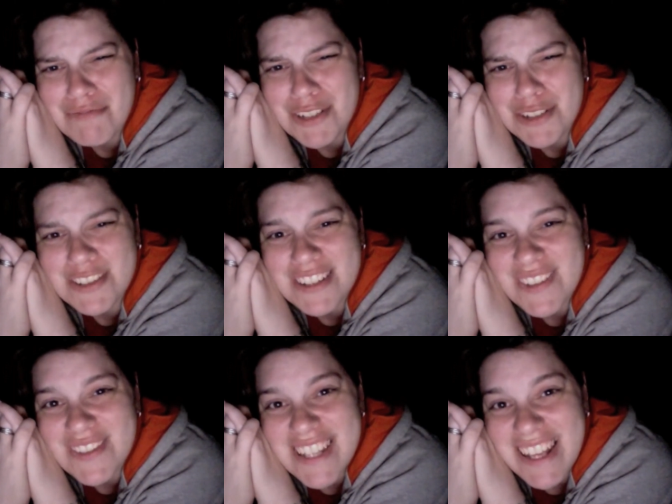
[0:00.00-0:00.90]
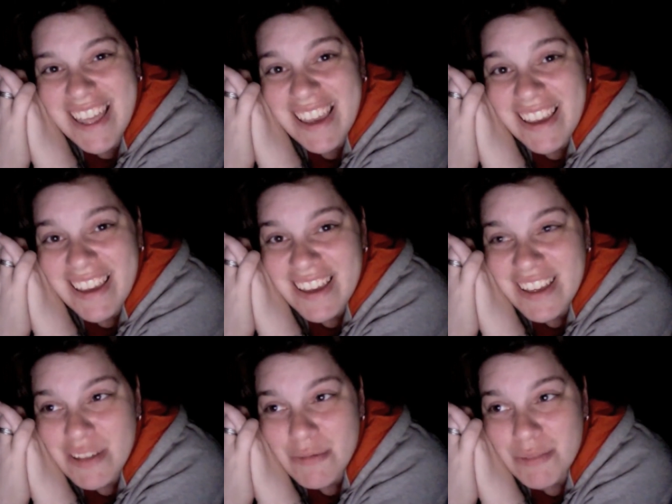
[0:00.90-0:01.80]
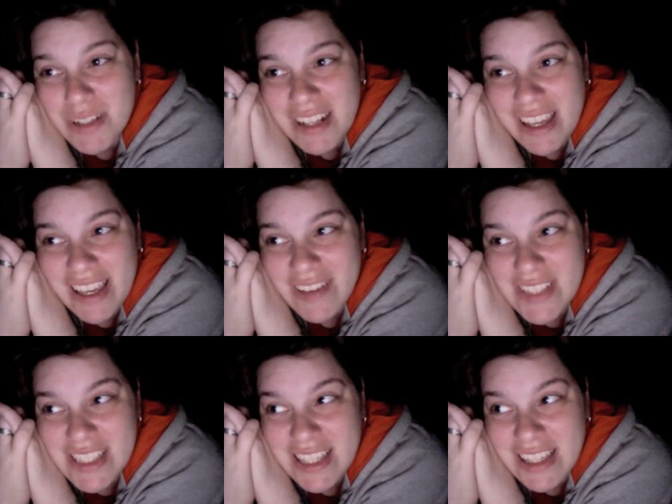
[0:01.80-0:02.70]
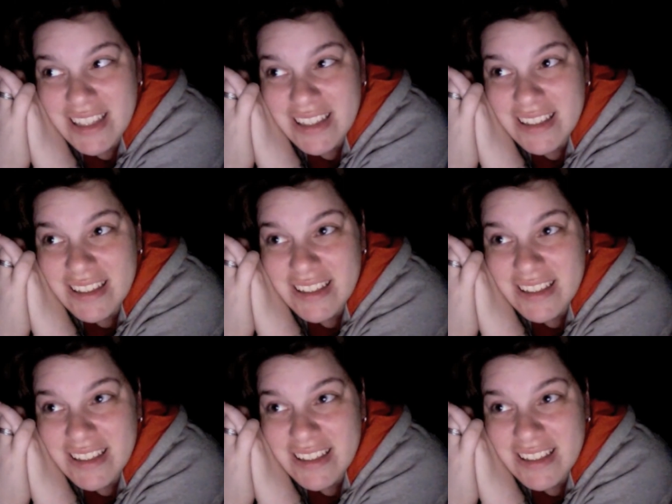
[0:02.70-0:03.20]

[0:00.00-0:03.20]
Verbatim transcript: bruised up today, but I have to say